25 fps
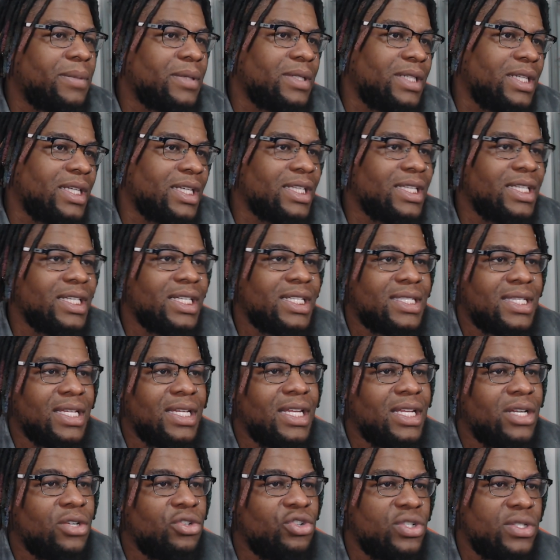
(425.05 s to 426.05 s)
And you know, like I said,
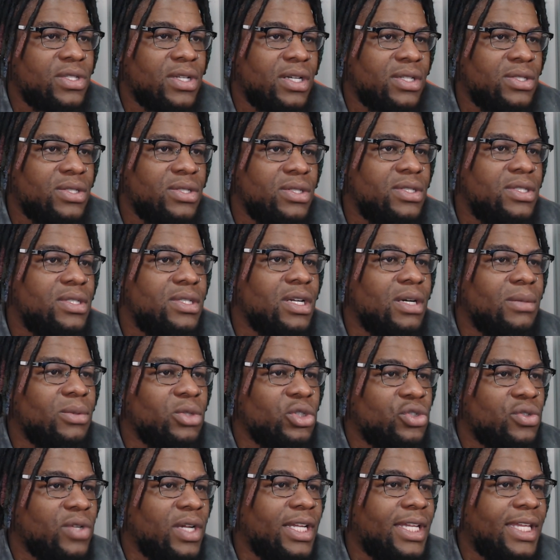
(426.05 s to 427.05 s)
energy exhaust, Double
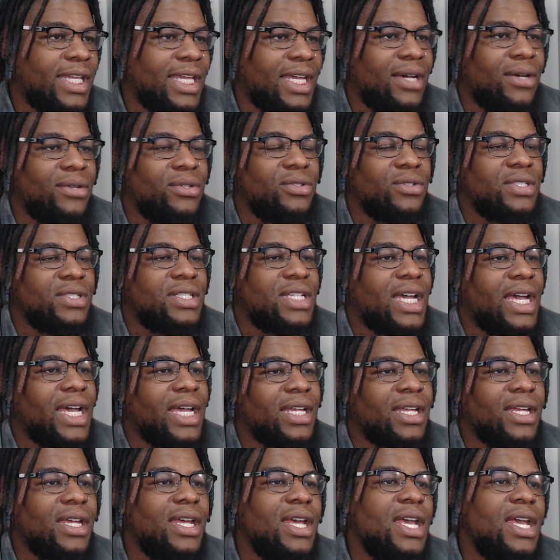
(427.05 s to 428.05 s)
Strike,
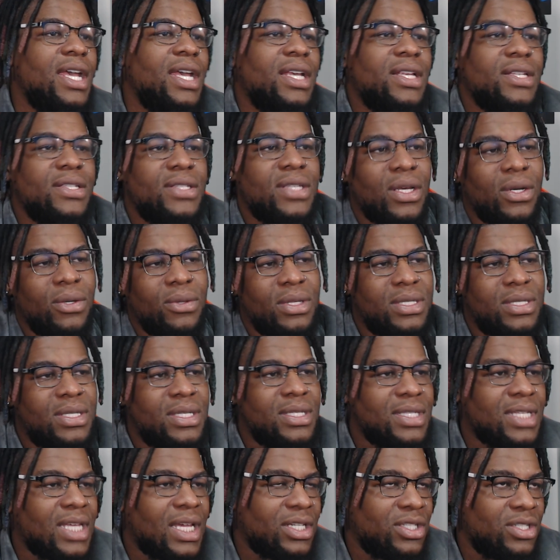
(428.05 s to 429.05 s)
counterattack. So this
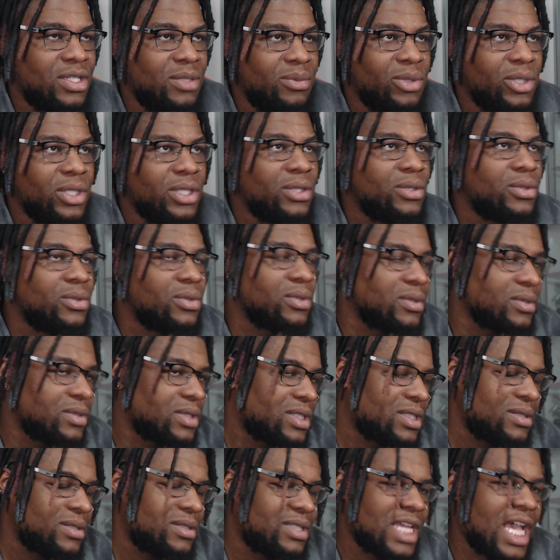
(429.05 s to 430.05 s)
is actually pretty cool.
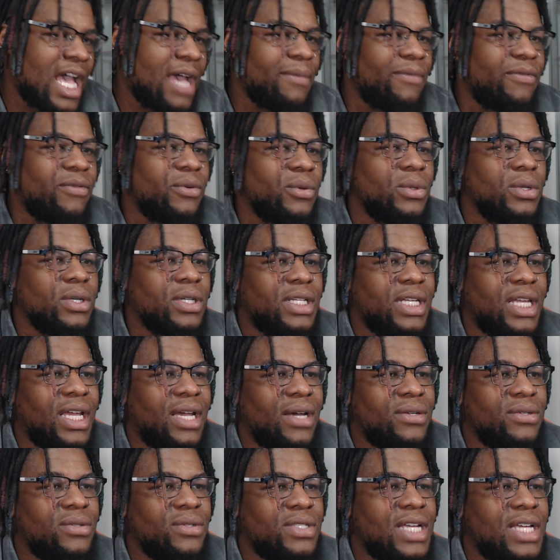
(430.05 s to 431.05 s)
Tap 4,
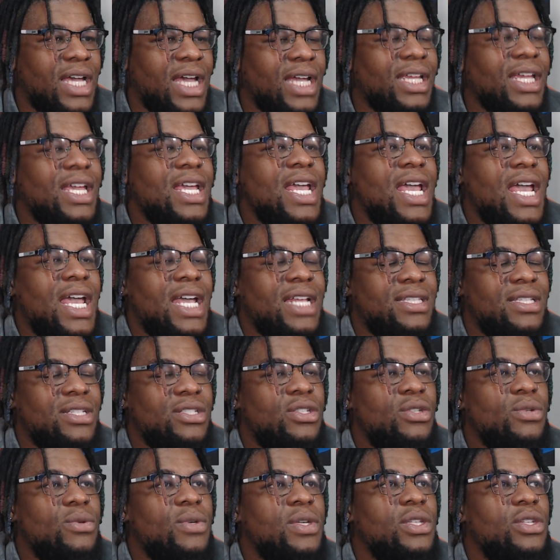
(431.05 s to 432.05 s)
counterattack, and
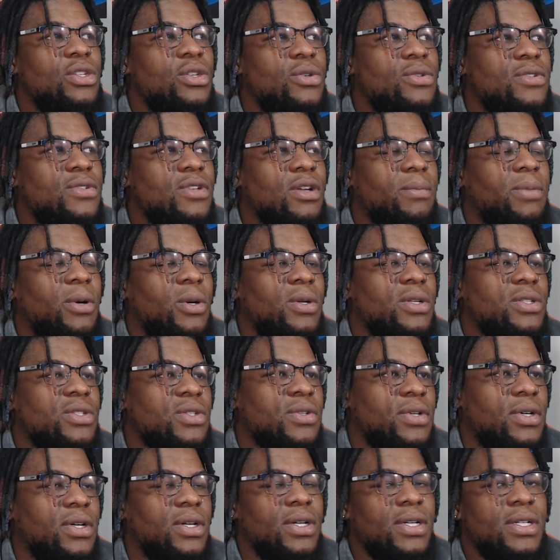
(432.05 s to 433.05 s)
since you can use your opponent's
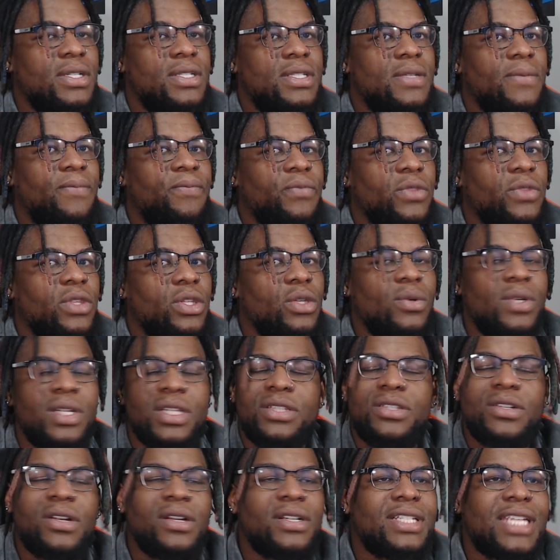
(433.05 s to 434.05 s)
cards, you can
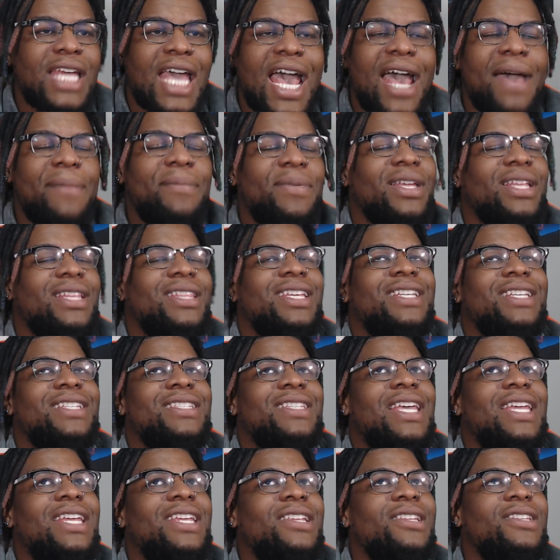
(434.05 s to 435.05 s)
start tapping things
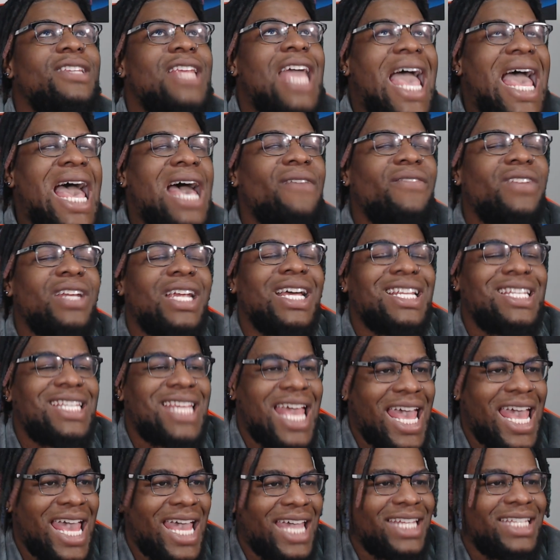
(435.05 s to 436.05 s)
they haven't
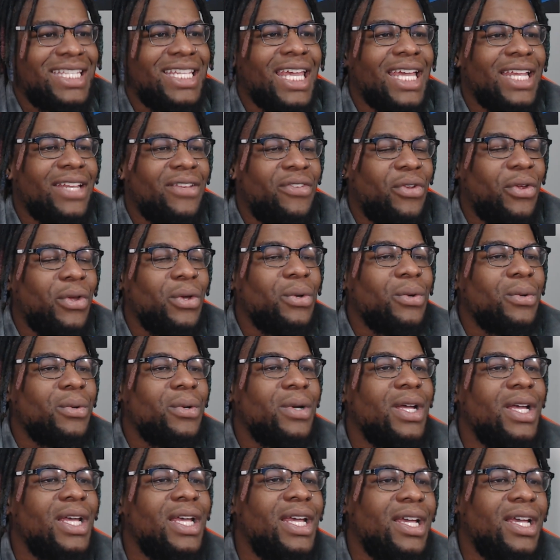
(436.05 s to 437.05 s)
attacked yet too.
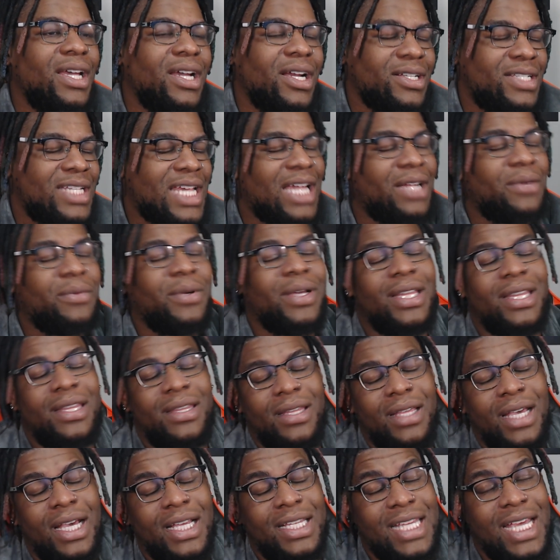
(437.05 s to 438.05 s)
Attack with.
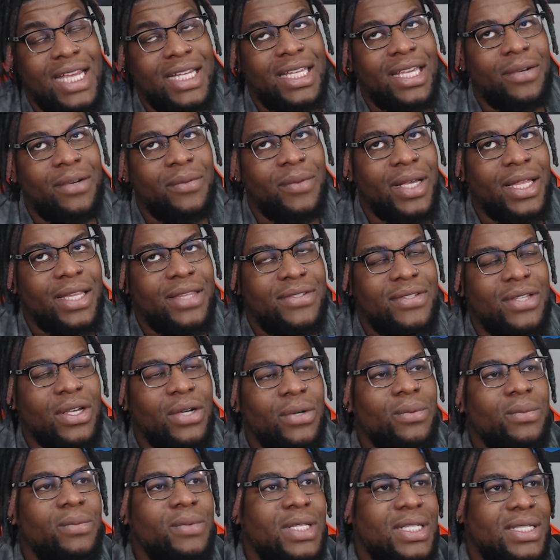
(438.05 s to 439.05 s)

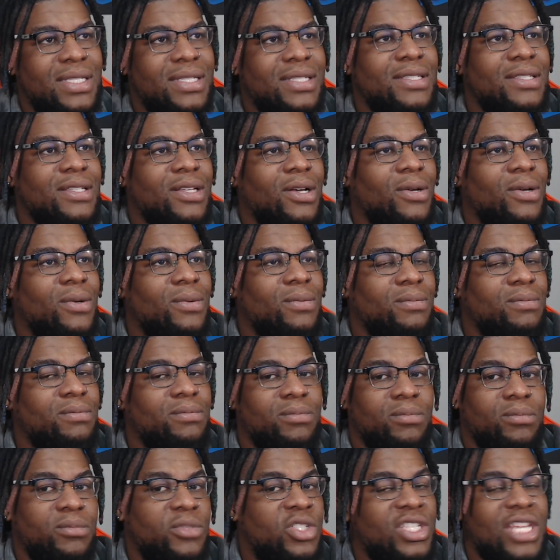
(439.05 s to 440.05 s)
So this is
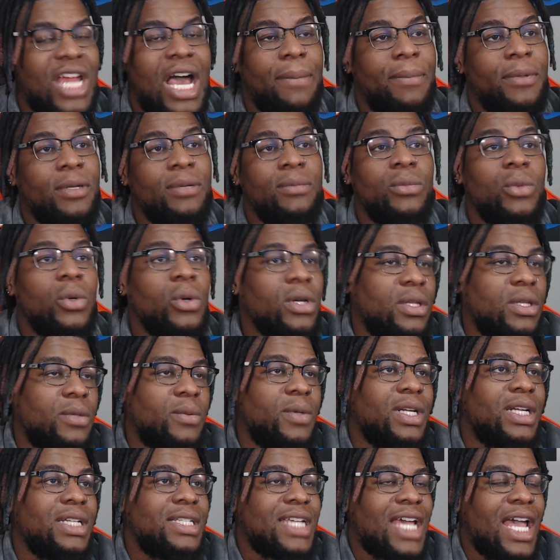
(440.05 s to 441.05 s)
stopping more than
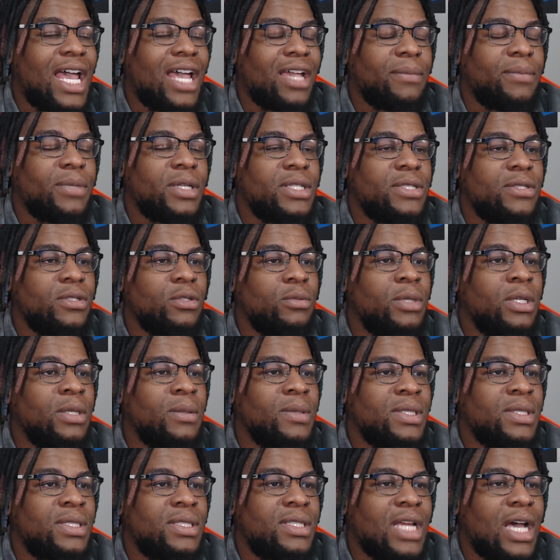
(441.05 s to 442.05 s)
one attack because you'll be
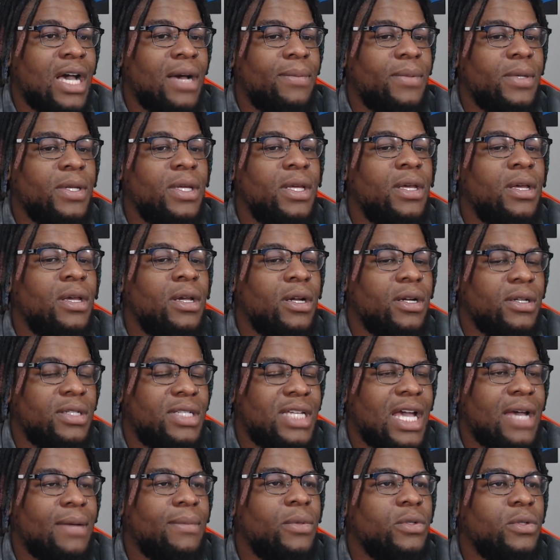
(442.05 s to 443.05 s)
able to stop or
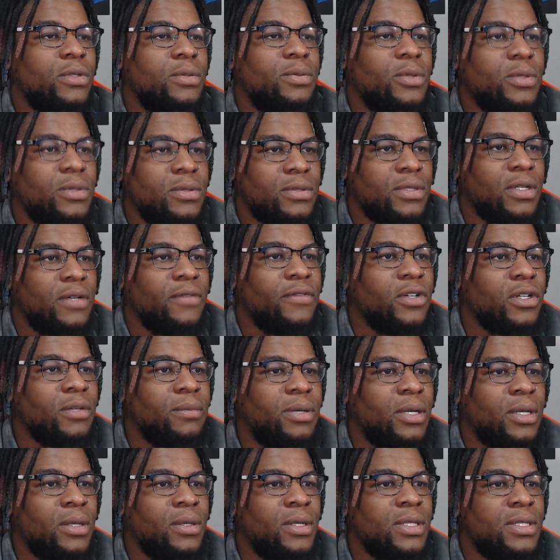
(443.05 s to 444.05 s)
attack multiples of your
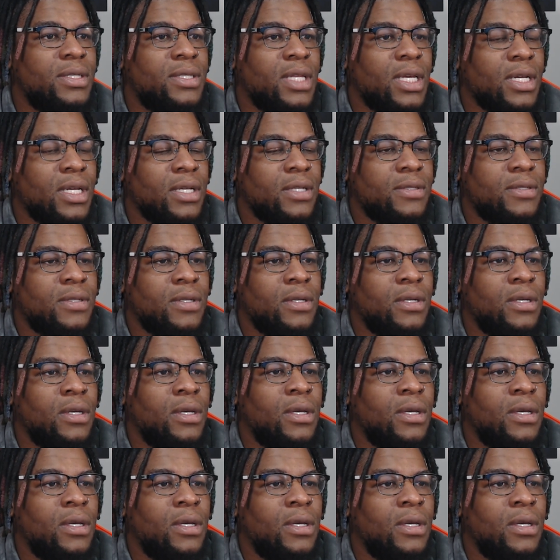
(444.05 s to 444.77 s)
opponent's things.